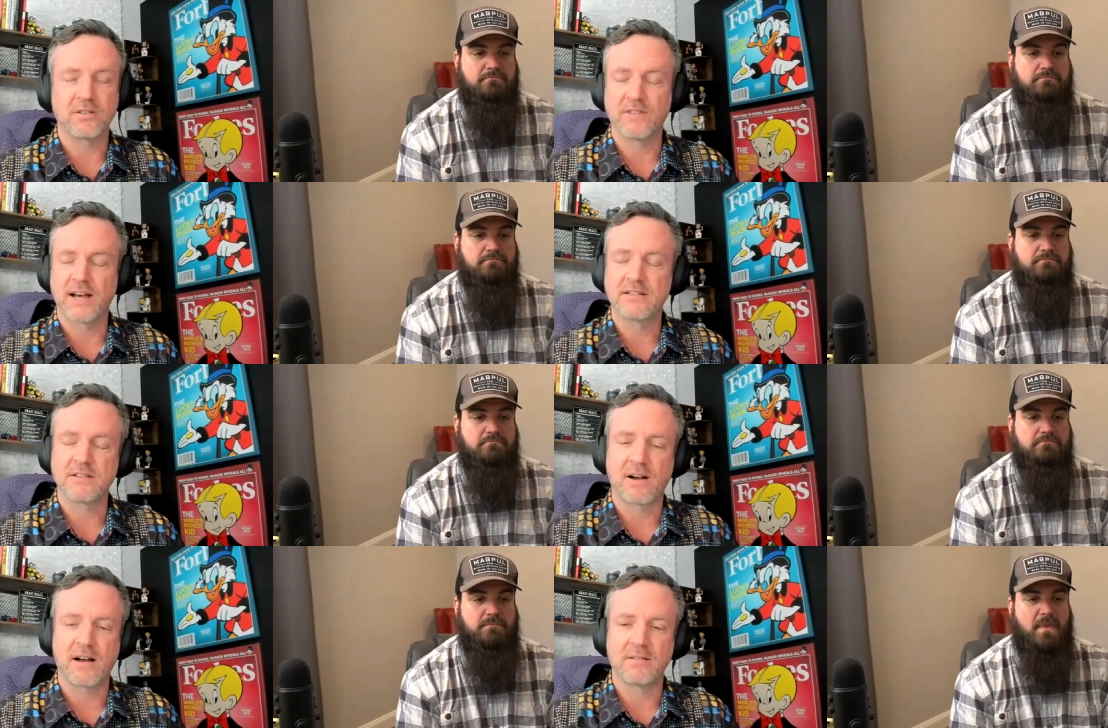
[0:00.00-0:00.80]
Speaker 1: of that.
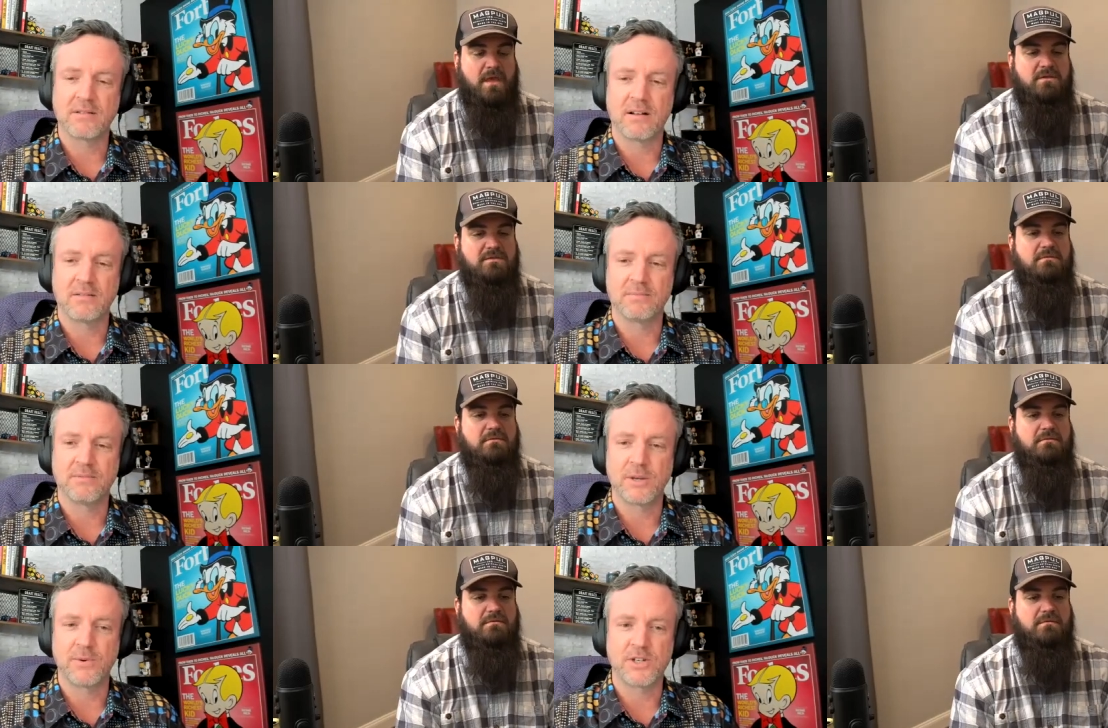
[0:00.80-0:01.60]
So I'll, I'll
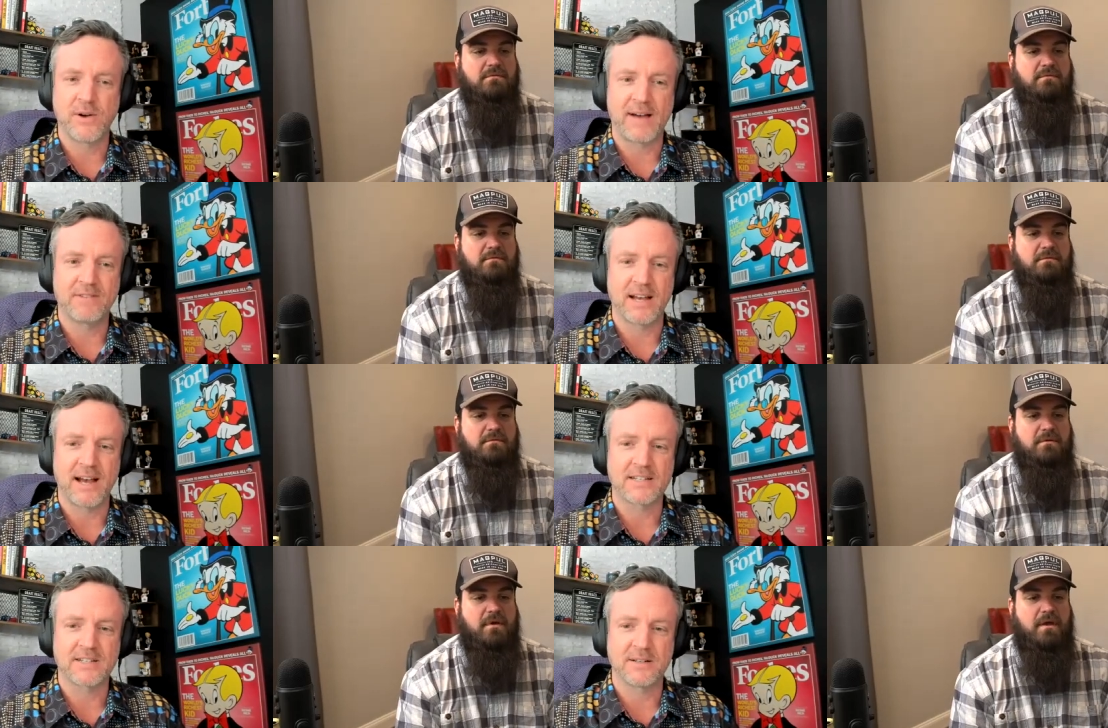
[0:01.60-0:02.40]
see what you have to
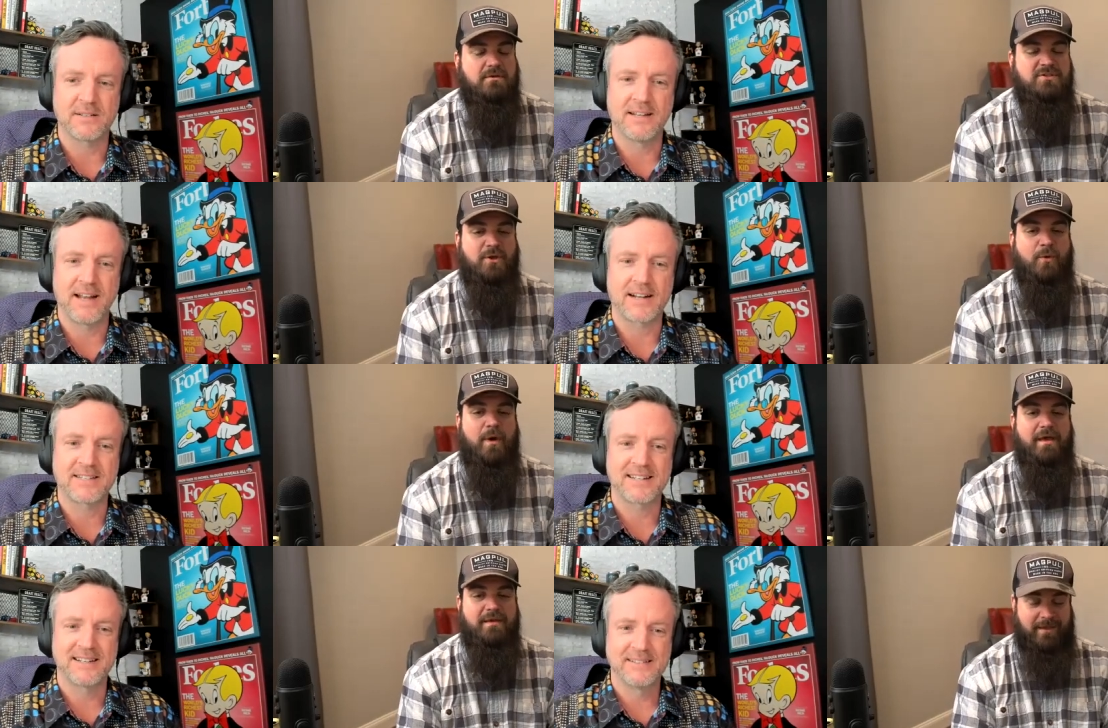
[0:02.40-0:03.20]
ask.
Speaker 2: So
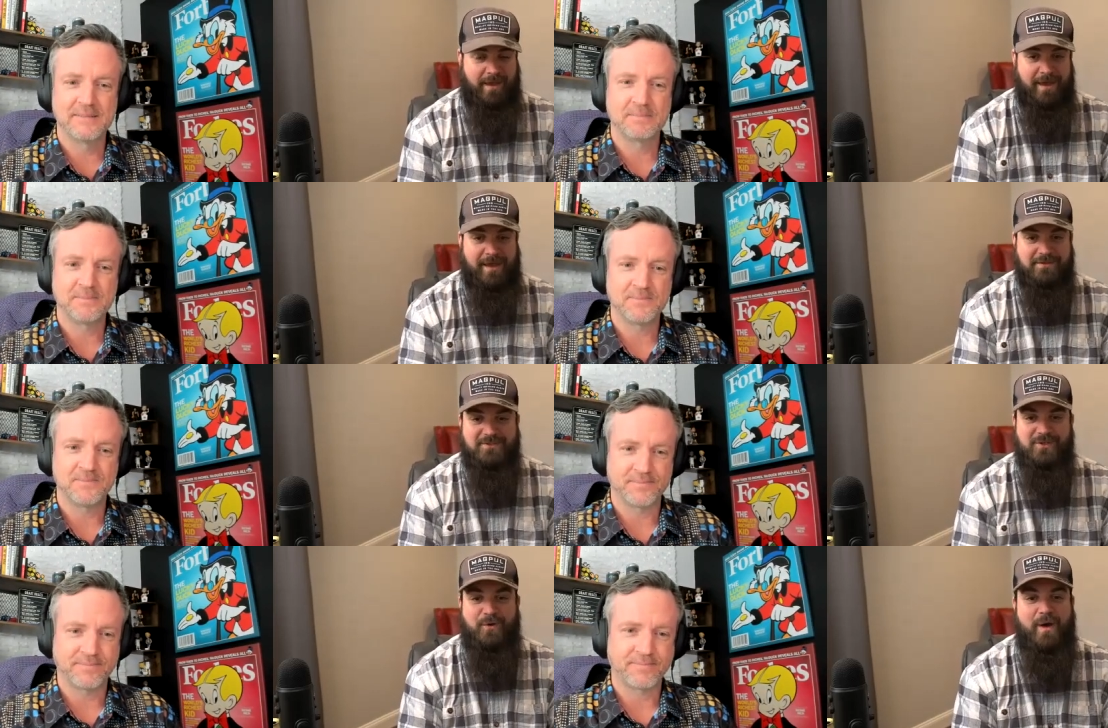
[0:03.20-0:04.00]
next. Yeah.
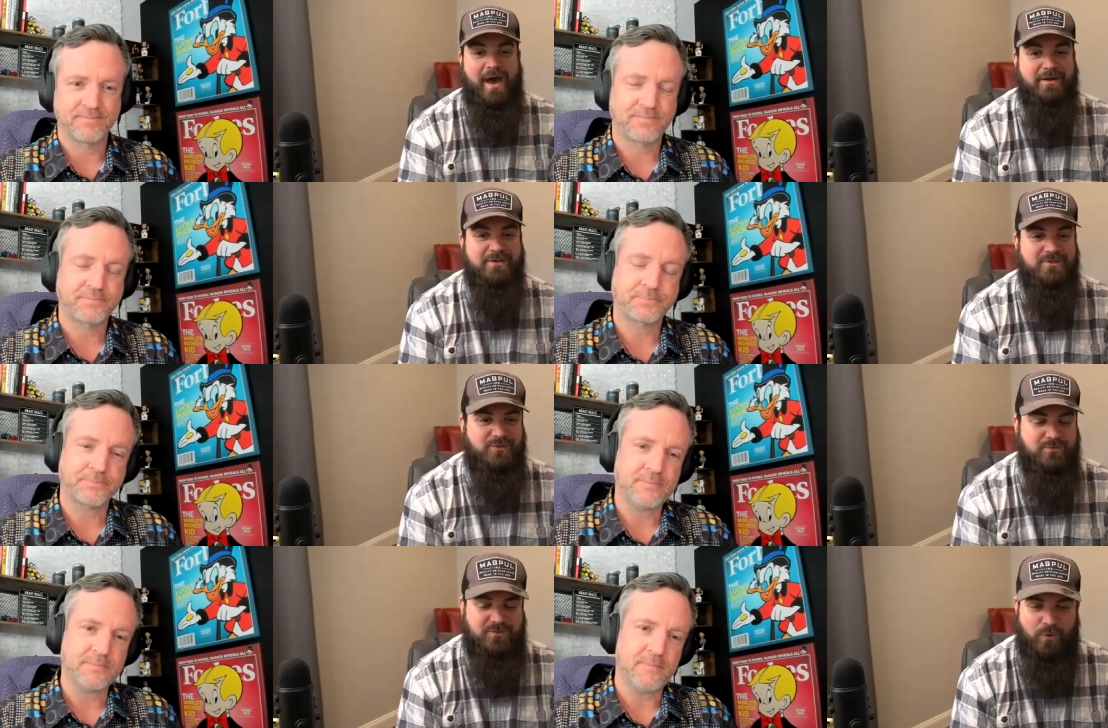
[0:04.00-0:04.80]
So how did
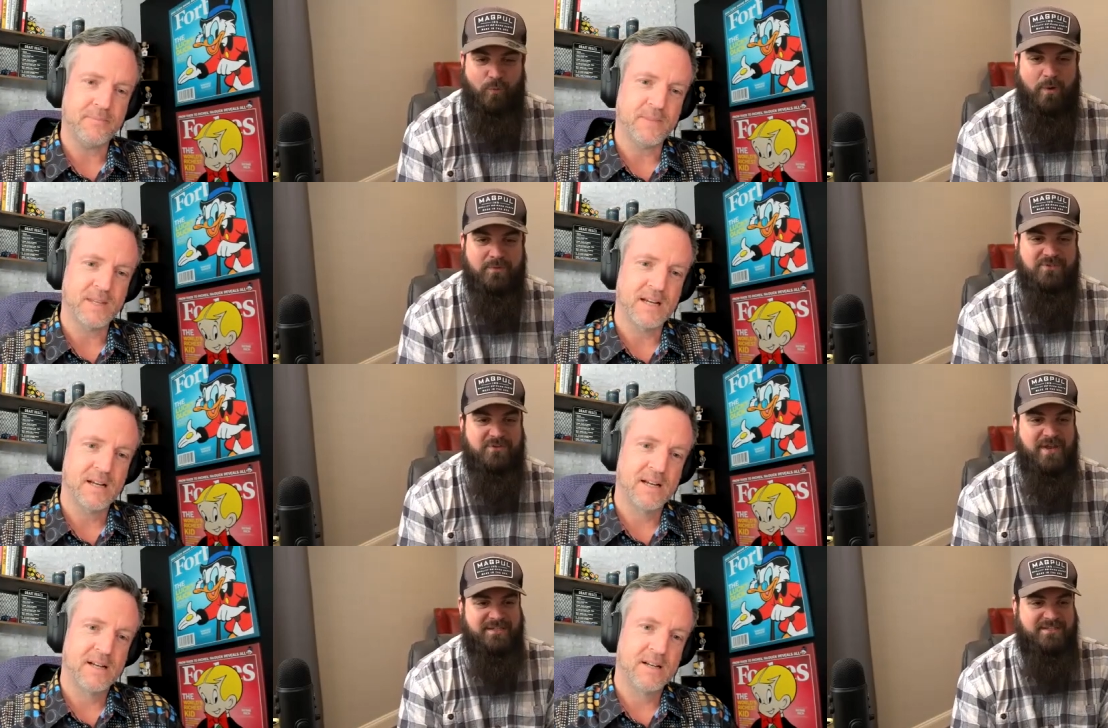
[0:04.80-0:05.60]
you, so what was your
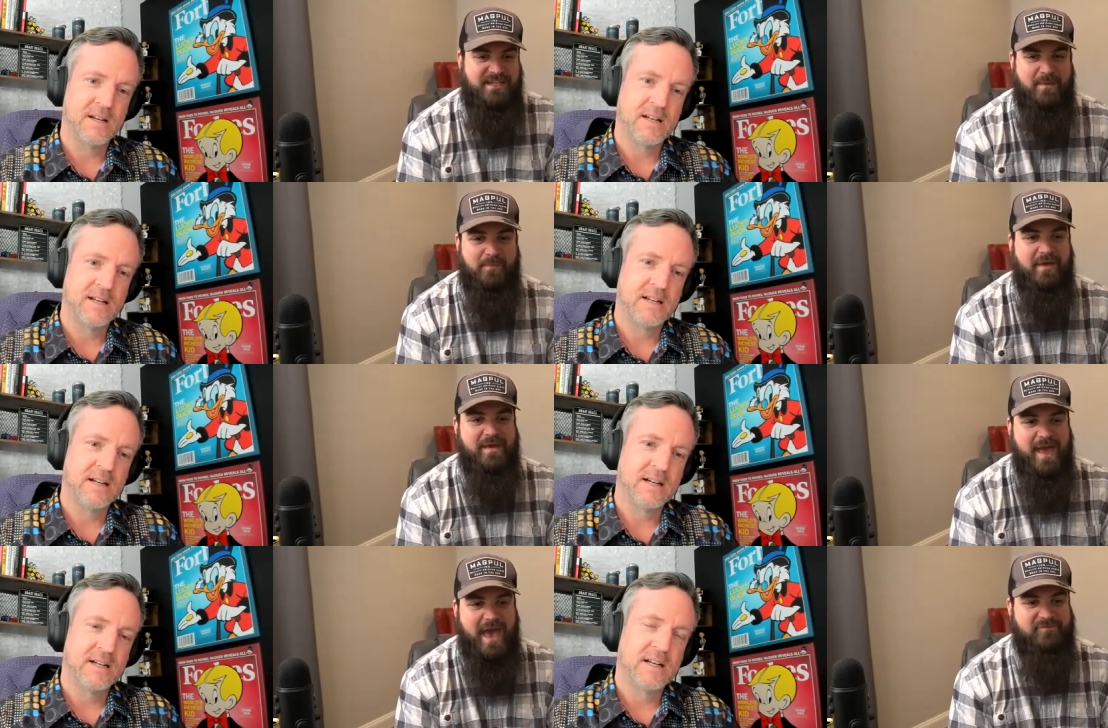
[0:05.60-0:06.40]
next step
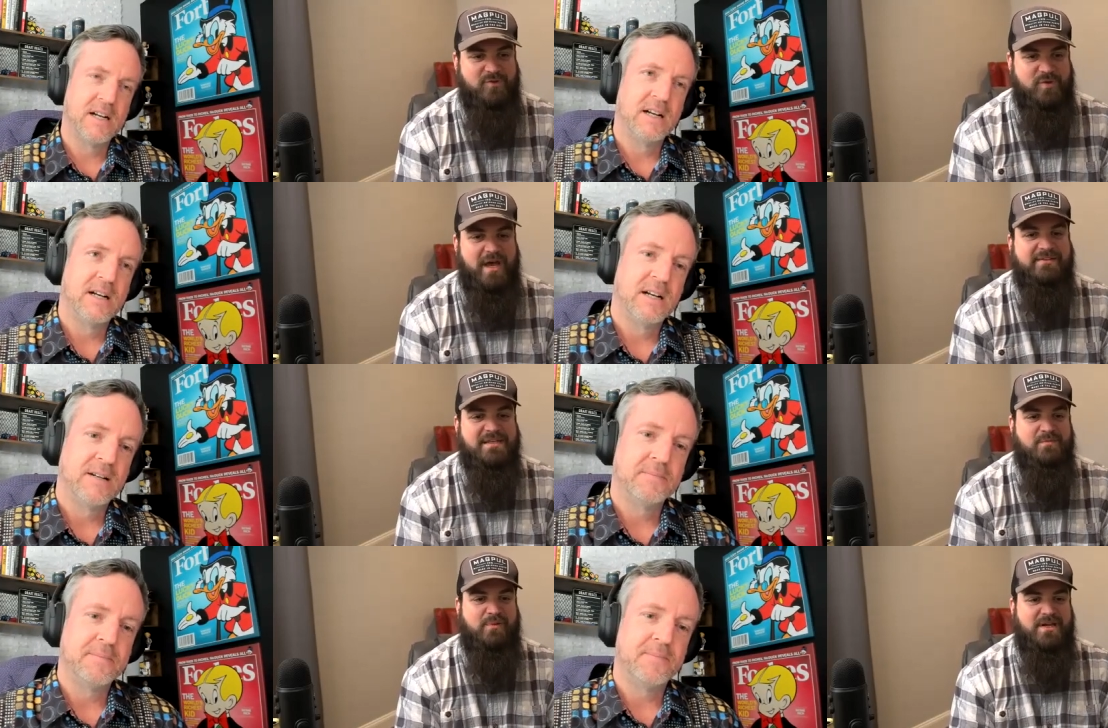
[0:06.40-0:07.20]
after you got
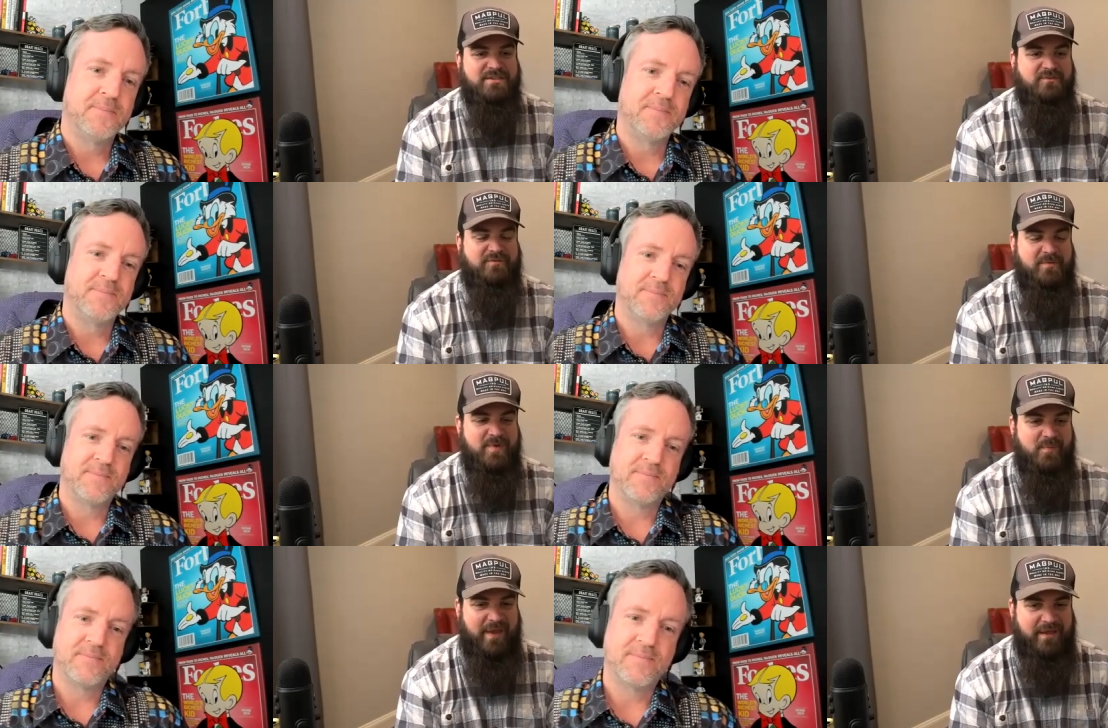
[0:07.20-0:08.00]
the appraisal from
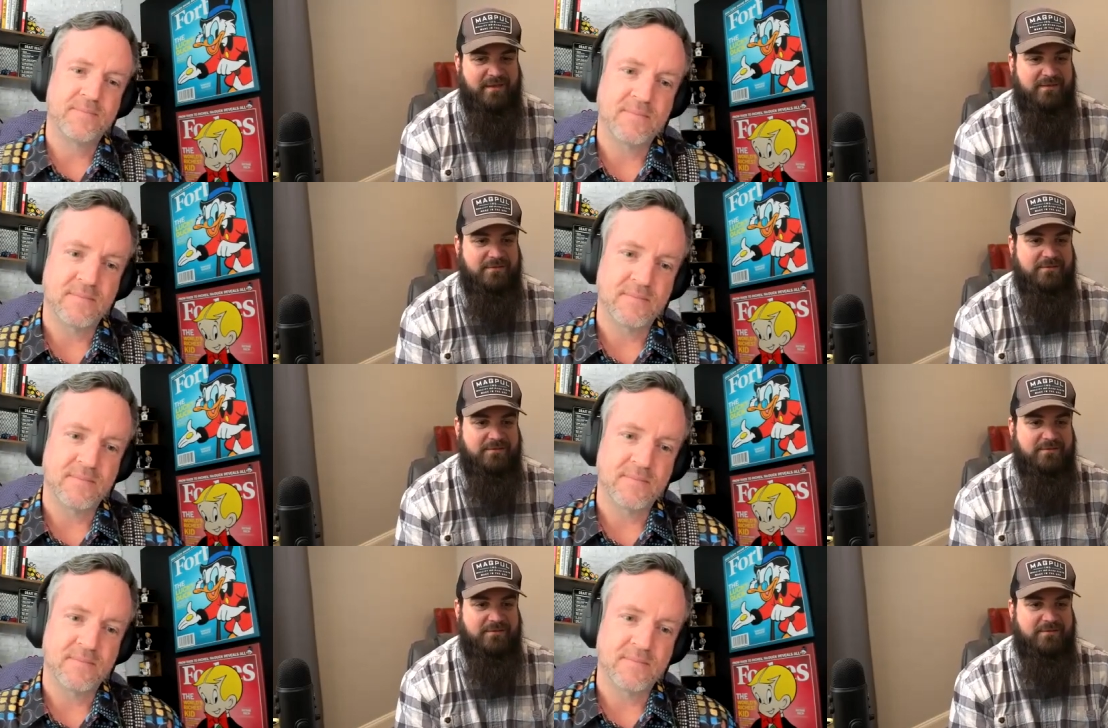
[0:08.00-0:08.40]
your bank?